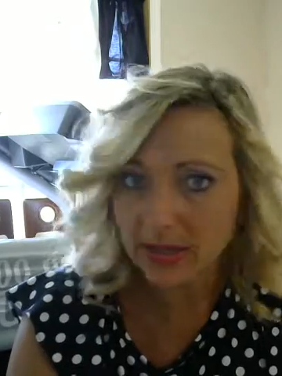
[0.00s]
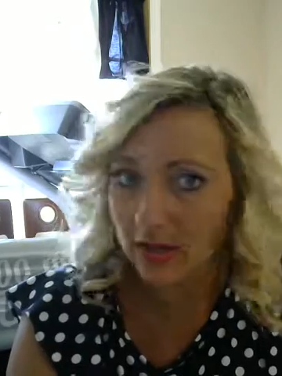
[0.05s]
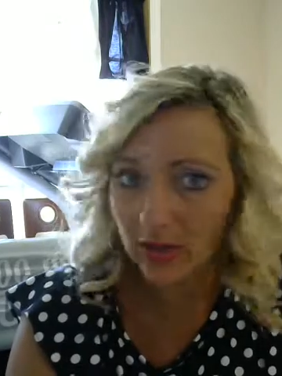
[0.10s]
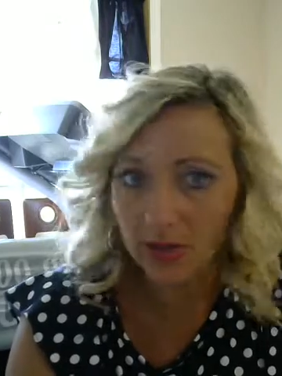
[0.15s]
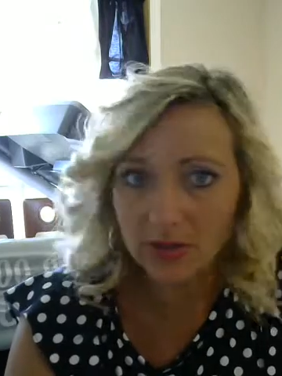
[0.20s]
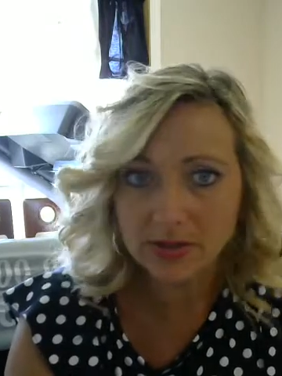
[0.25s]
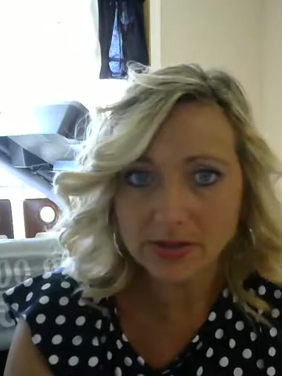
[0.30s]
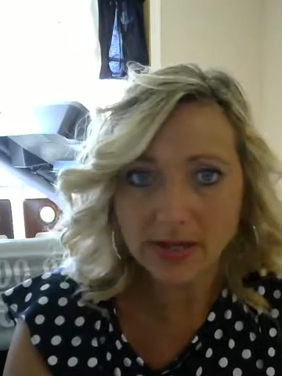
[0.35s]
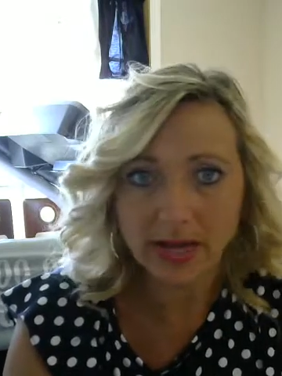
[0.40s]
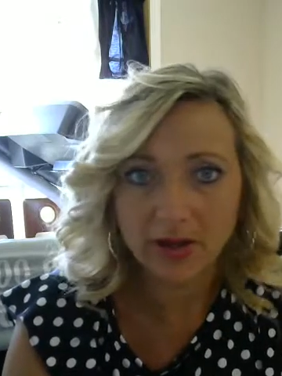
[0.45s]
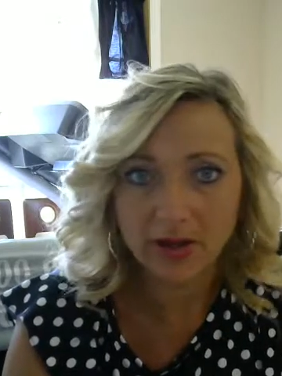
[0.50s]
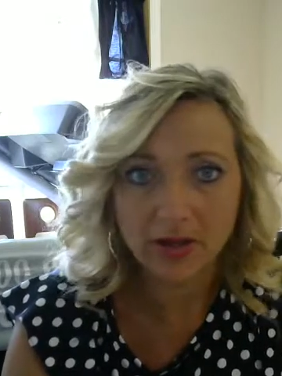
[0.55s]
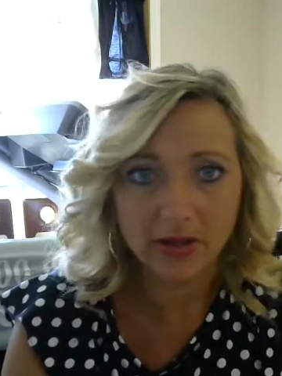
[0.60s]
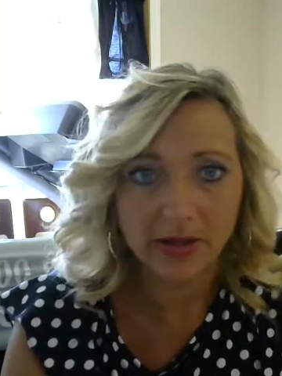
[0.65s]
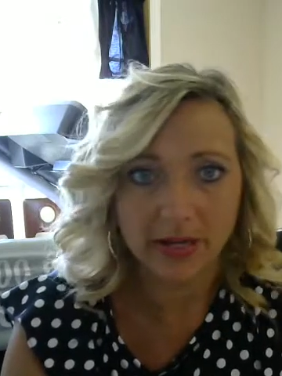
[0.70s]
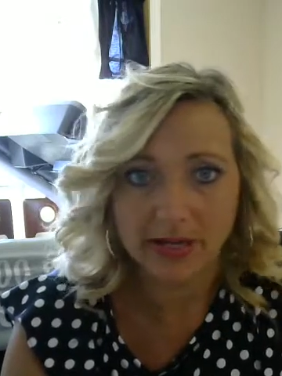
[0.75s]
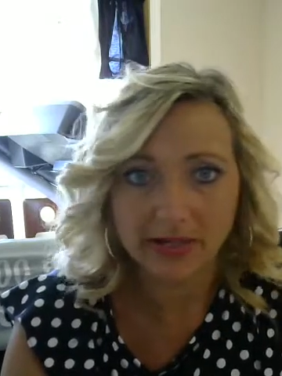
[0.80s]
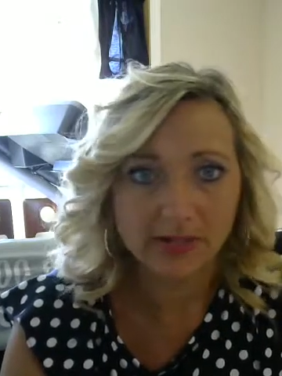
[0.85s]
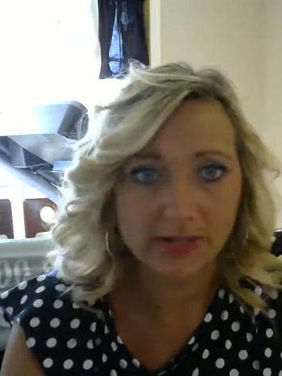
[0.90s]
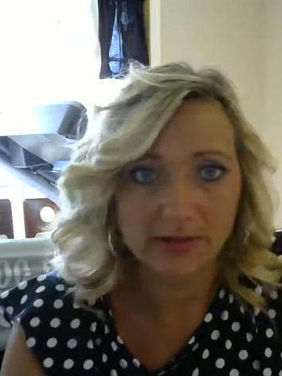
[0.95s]
selling Girl Scout
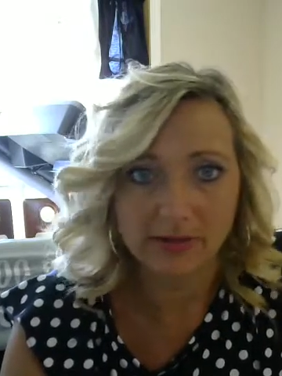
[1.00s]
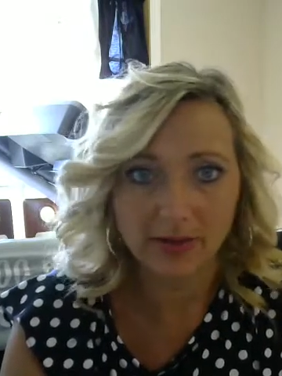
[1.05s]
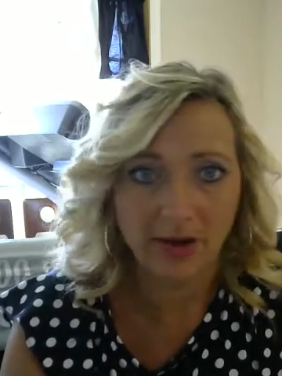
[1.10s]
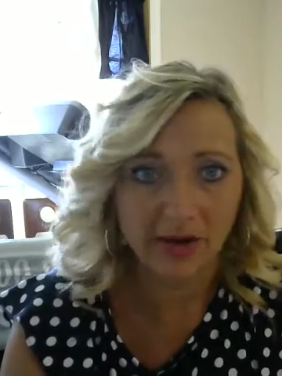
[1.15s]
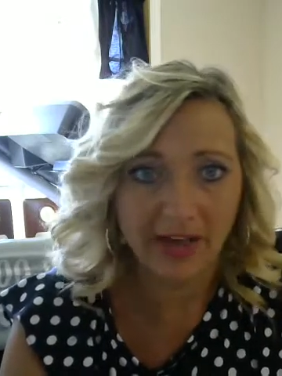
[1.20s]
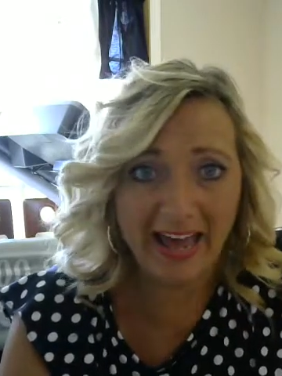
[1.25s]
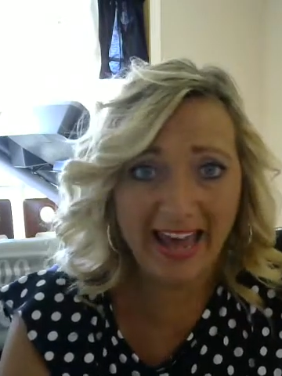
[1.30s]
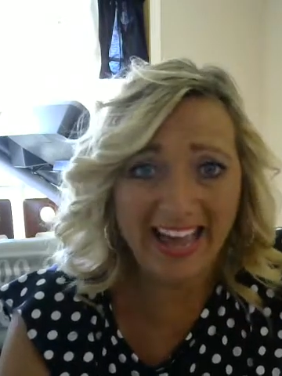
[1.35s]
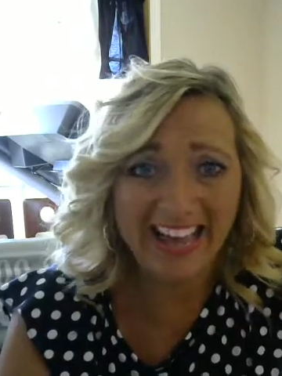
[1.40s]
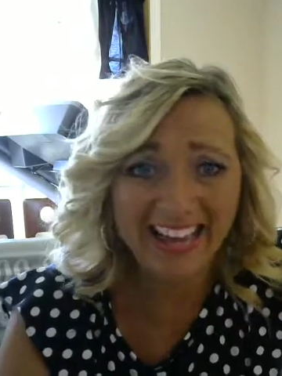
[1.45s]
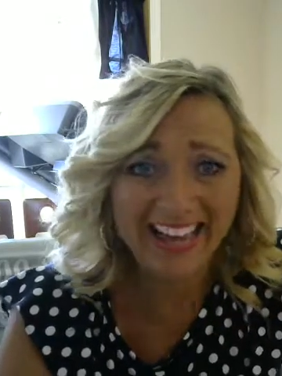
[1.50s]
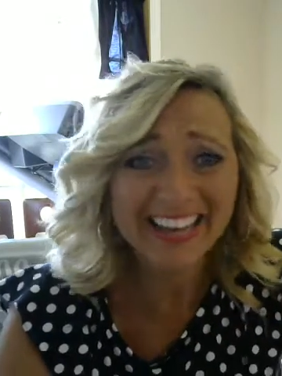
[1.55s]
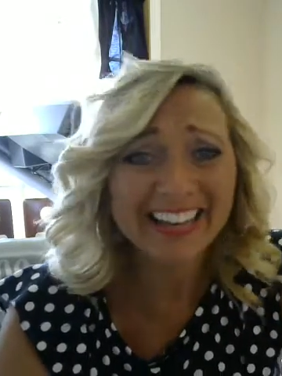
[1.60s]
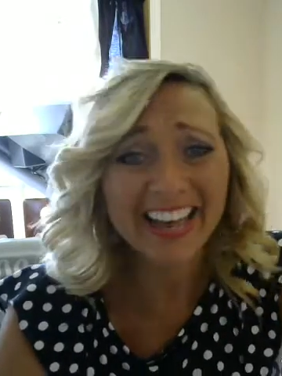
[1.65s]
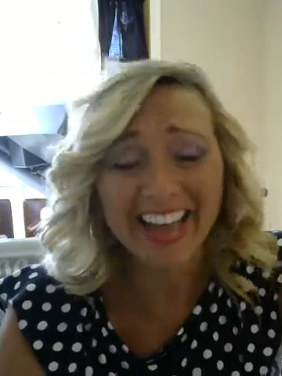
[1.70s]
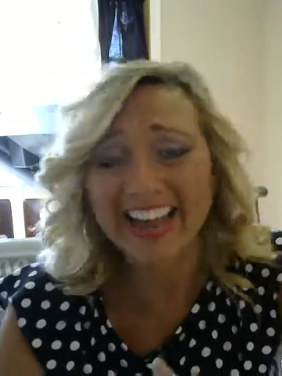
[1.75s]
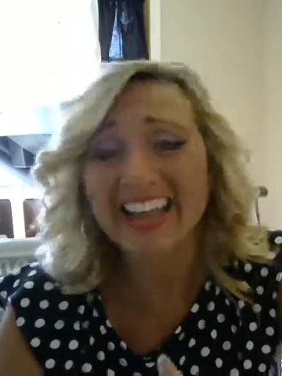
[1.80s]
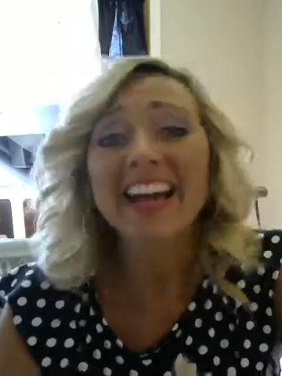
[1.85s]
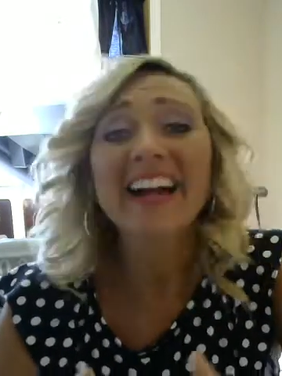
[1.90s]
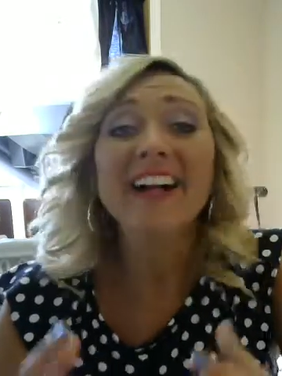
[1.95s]
cookies, okay?
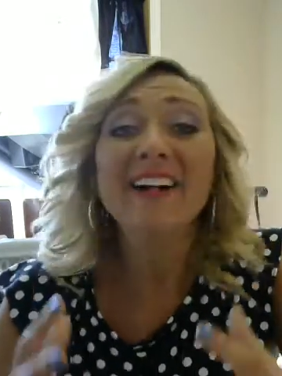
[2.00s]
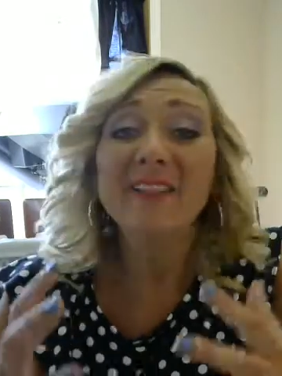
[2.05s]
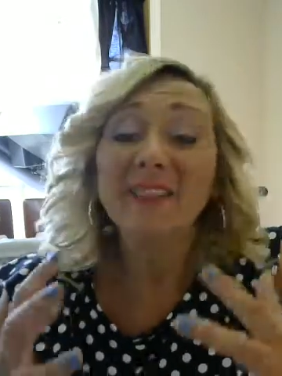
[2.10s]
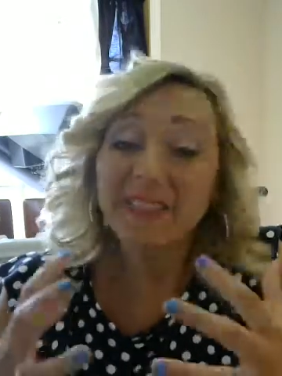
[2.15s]
Like,